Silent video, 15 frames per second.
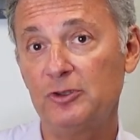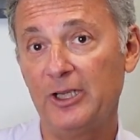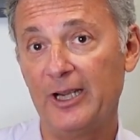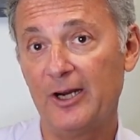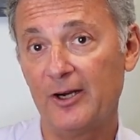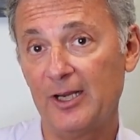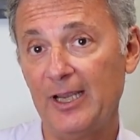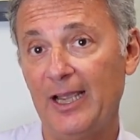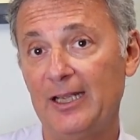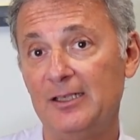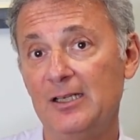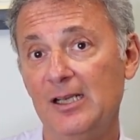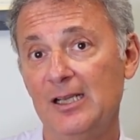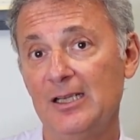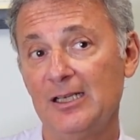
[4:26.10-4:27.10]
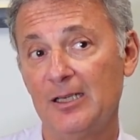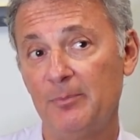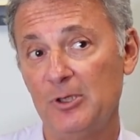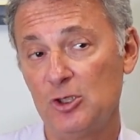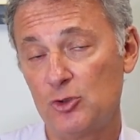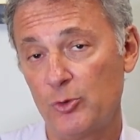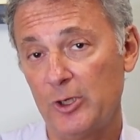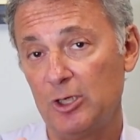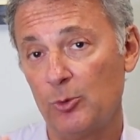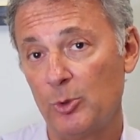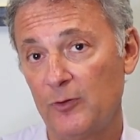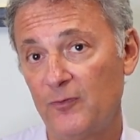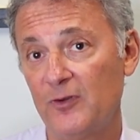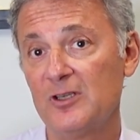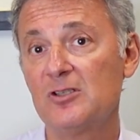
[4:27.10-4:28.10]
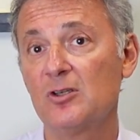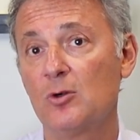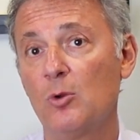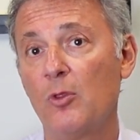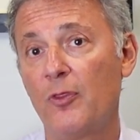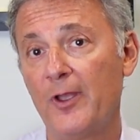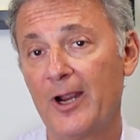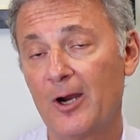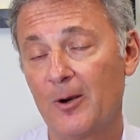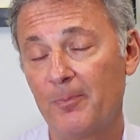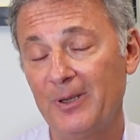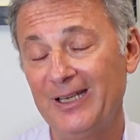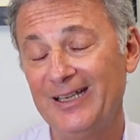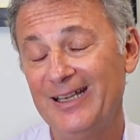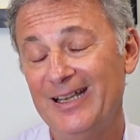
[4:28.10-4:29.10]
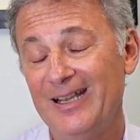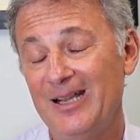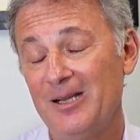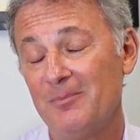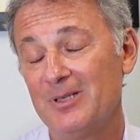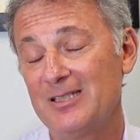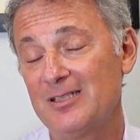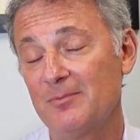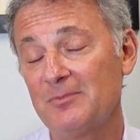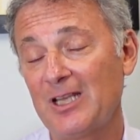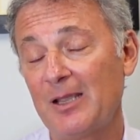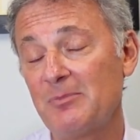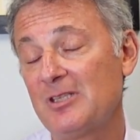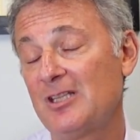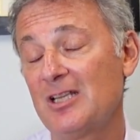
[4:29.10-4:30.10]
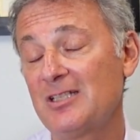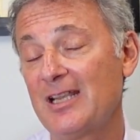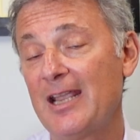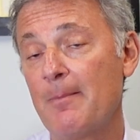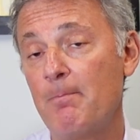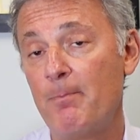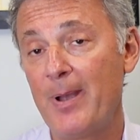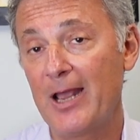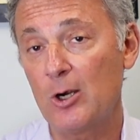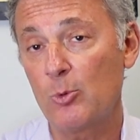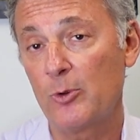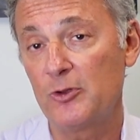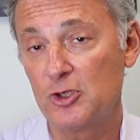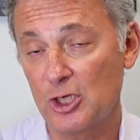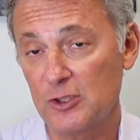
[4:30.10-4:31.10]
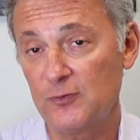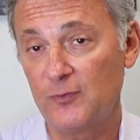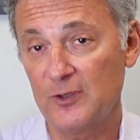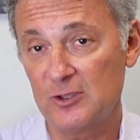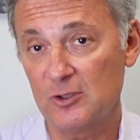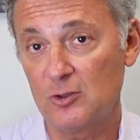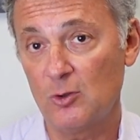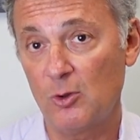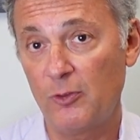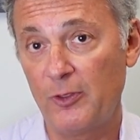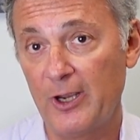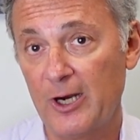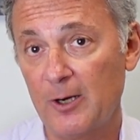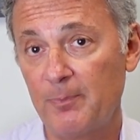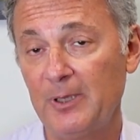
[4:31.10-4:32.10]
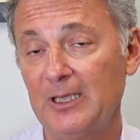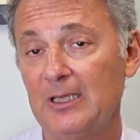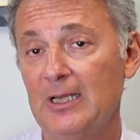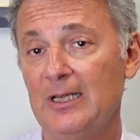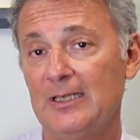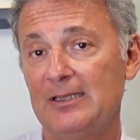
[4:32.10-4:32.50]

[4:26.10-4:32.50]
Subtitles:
tear, again, can be treated with physical therapy, but sometimes it doesn't get better with just physical therapy.